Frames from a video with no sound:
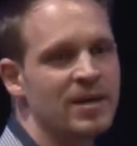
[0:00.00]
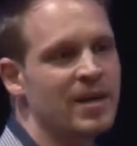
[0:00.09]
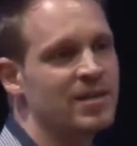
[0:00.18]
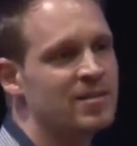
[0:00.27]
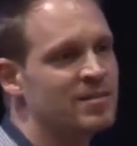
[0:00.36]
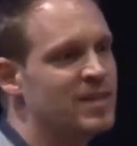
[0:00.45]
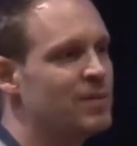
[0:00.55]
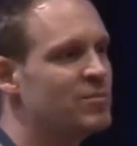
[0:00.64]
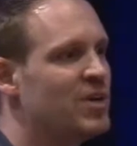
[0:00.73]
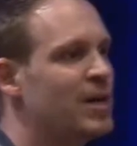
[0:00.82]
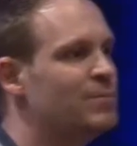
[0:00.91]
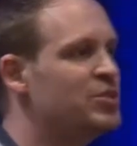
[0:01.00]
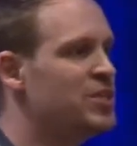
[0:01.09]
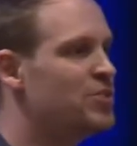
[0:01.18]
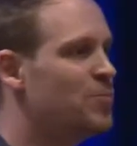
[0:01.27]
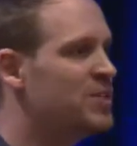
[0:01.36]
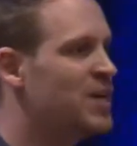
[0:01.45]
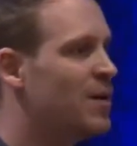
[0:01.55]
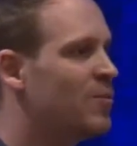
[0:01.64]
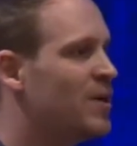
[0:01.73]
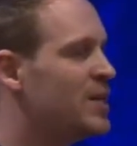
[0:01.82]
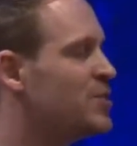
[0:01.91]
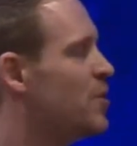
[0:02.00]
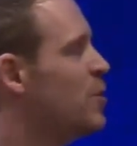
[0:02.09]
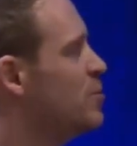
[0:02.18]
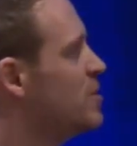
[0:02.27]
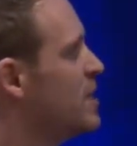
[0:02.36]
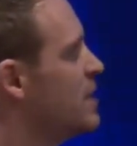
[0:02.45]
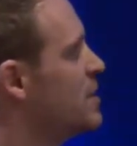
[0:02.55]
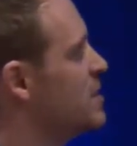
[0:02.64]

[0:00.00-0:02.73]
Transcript: and at the same time, gene to metabolite to elucidate